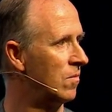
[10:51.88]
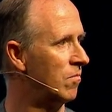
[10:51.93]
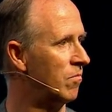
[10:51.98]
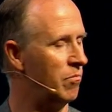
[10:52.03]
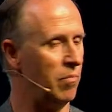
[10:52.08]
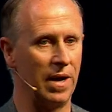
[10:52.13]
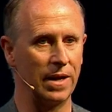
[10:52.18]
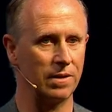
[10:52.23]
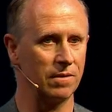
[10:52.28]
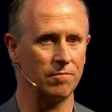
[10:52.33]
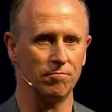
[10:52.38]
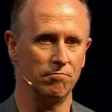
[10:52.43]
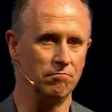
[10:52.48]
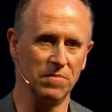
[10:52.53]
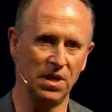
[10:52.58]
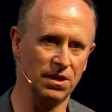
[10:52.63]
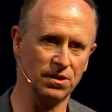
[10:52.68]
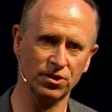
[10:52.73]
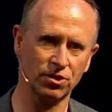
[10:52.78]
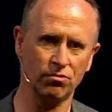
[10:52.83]
But
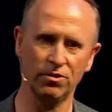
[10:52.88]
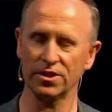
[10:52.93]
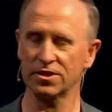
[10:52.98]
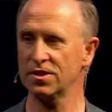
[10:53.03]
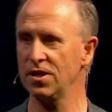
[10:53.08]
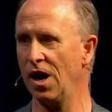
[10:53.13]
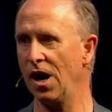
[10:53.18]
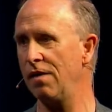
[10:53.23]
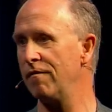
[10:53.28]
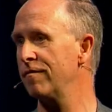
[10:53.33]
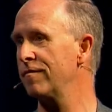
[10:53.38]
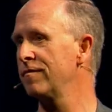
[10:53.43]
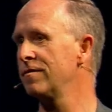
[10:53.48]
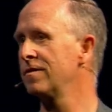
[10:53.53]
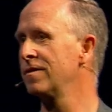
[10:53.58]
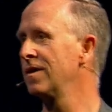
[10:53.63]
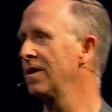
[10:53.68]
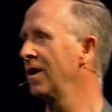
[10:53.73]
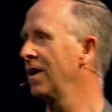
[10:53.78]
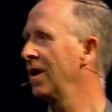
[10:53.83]
ministry is tough.
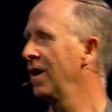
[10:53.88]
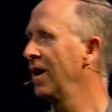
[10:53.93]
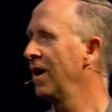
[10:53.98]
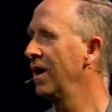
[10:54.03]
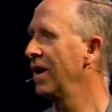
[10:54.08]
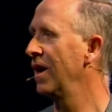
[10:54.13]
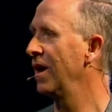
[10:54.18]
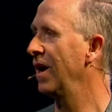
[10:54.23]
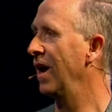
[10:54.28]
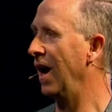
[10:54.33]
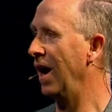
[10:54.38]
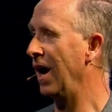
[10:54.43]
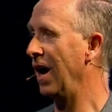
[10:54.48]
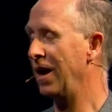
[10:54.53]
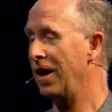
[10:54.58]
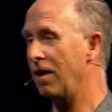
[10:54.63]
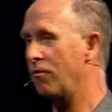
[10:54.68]
And I